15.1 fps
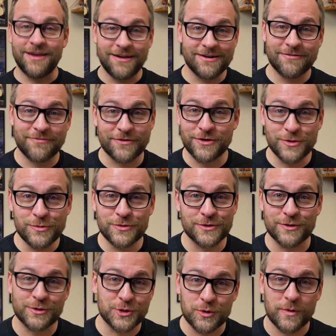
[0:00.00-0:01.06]
here for you
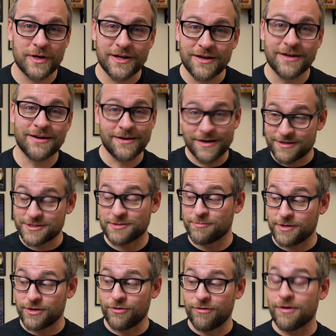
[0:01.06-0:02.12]
to enjoy some
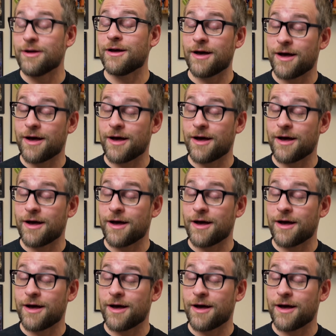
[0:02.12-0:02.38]
little